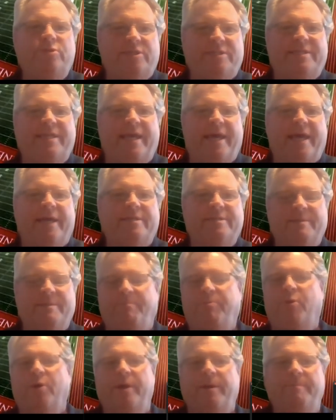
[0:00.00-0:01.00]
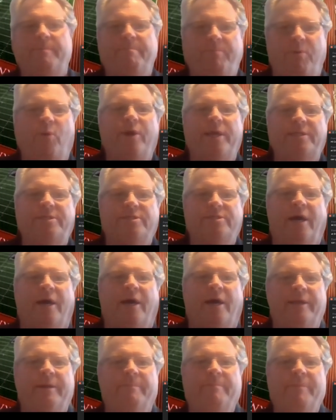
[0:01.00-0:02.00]
sticks and put points
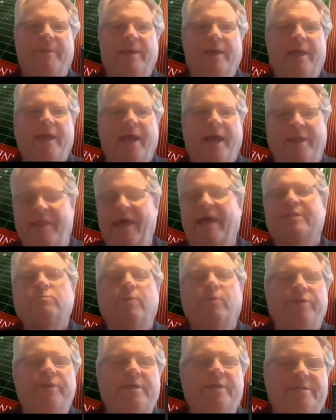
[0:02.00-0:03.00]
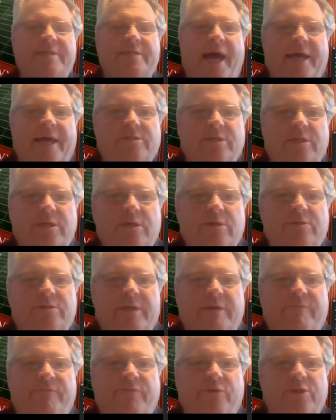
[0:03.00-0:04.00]
on them. And that's what these guys are
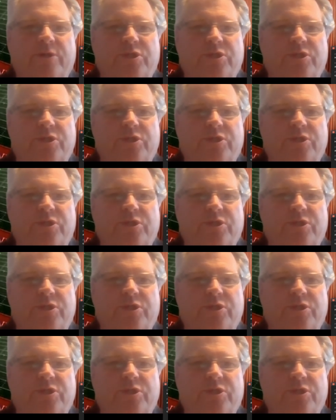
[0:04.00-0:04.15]
using for